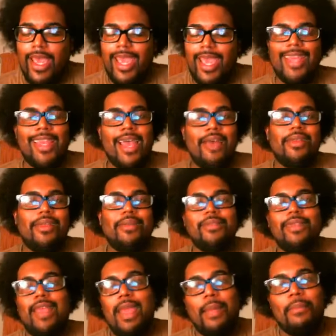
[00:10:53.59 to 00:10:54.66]
And now that I'm
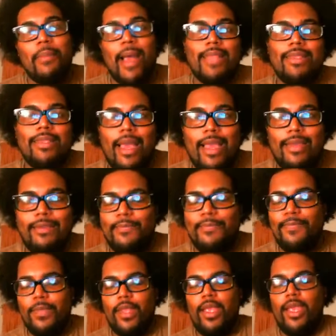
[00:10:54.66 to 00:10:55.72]
saying my Titan,